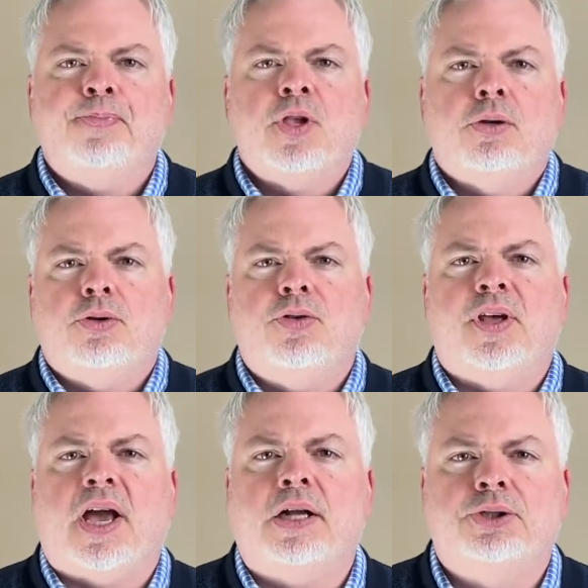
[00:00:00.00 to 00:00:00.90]
to the
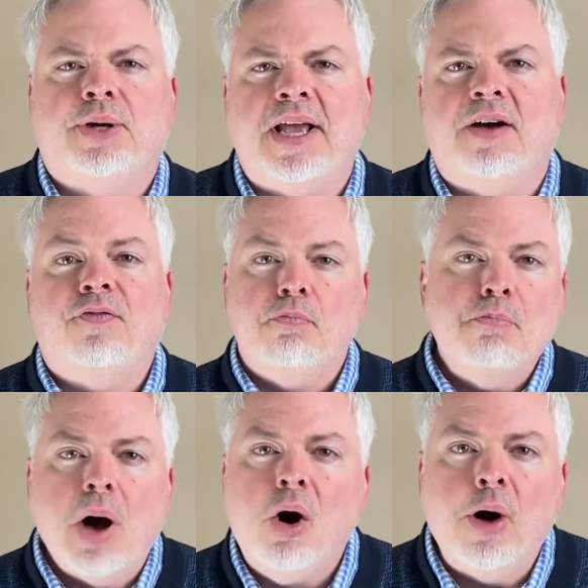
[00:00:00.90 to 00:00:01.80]
country of
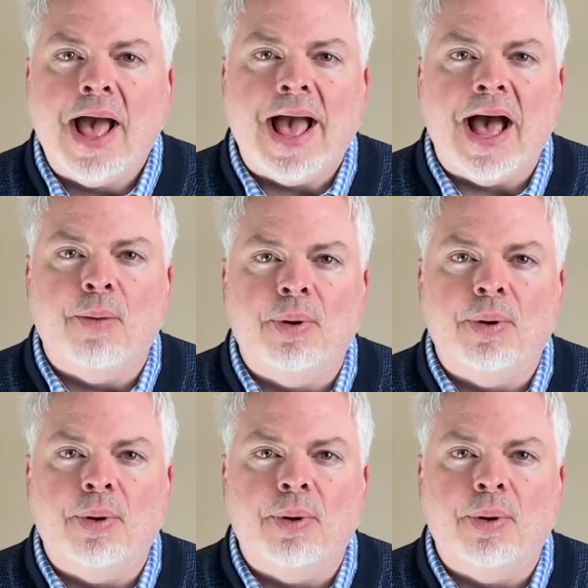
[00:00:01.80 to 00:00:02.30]
Moab.